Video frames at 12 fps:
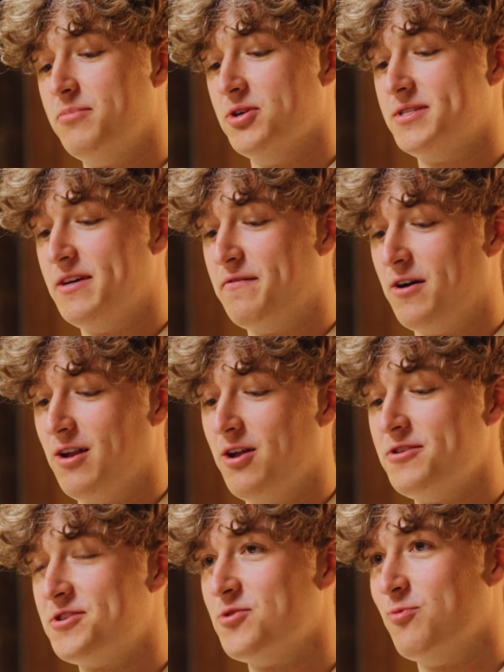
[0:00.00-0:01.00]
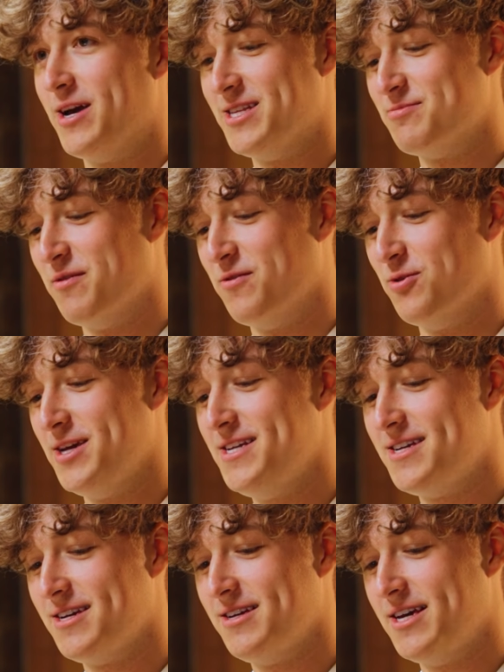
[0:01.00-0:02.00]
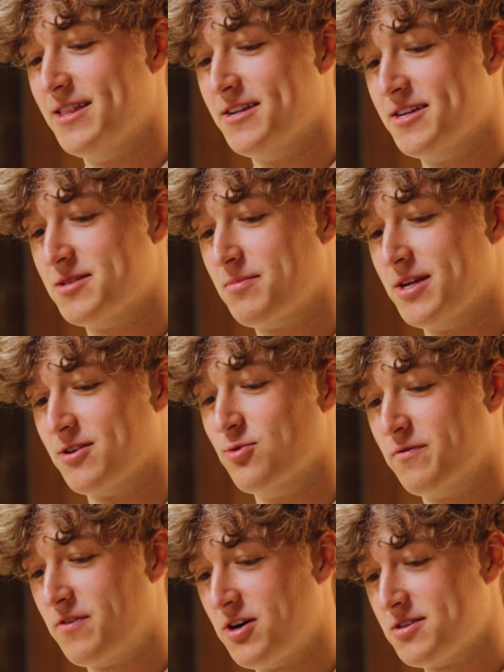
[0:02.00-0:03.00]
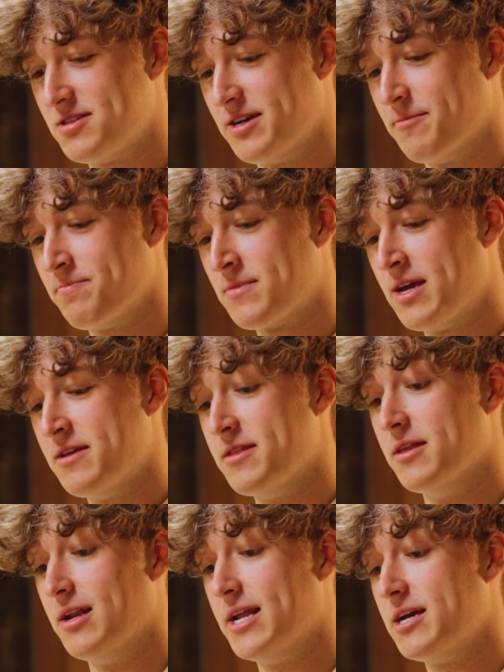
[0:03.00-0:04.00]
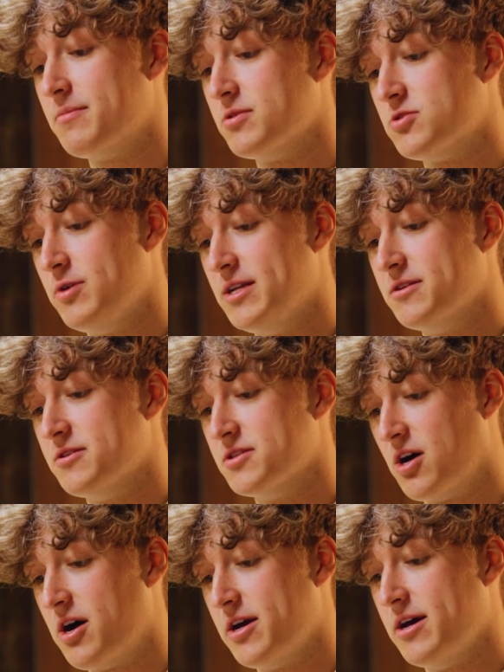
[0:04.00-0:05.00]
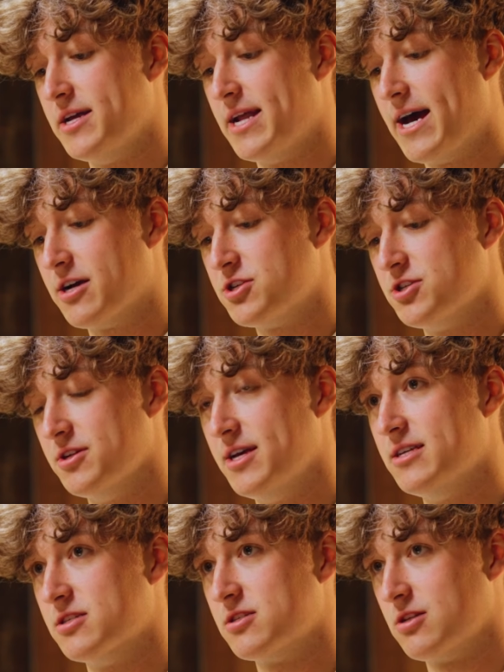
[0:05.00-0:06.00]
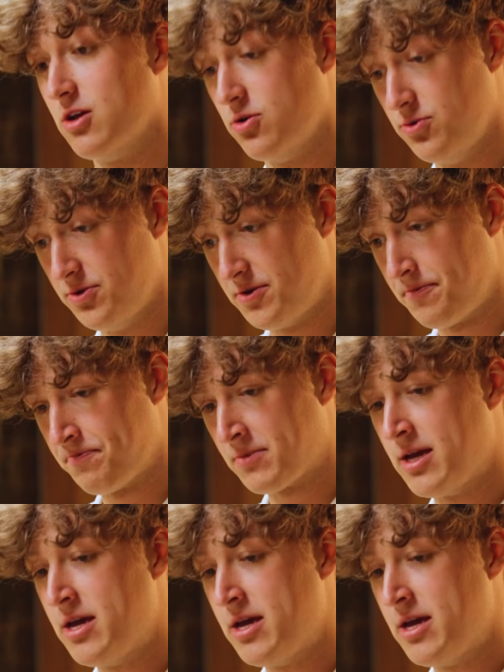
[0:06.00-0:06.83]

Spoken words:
But if I learn to wait before eating in the discipline called fasting, then the link between desire and action is slowed.